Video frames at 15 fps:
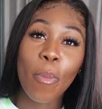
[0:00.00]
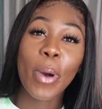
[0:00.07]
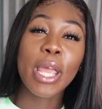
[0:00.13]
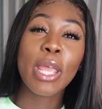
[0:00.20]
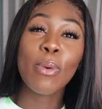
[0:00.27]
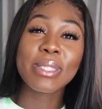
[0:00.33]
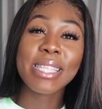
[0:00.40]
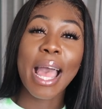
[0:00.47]
But
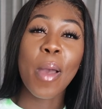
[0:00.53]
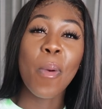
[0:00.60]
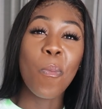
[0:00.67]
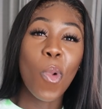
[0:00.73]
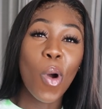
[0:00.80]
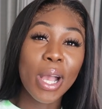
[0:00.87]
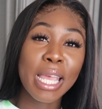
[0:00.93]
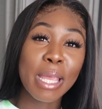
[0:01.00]
he was like
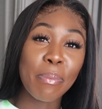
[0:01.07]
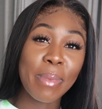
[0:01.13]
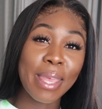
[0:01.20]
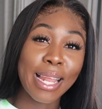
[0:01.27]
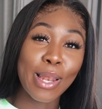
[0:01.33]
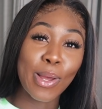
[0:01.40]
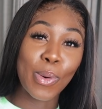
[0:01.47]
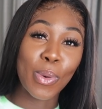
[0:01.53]
mocking
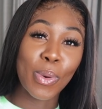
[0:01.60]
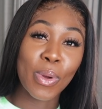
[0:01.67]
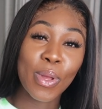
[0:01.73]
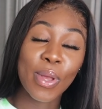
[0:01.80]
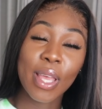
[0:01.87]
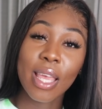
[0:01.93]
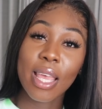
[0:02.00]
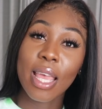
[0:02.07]
me a little.
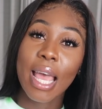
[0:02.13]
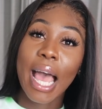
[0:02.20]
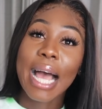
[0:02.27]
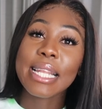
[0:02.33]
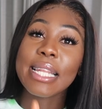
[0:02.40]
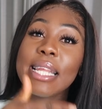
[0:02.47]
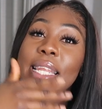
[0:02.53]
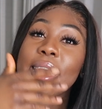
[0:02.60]

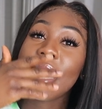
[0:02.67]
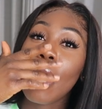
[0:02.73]
And then in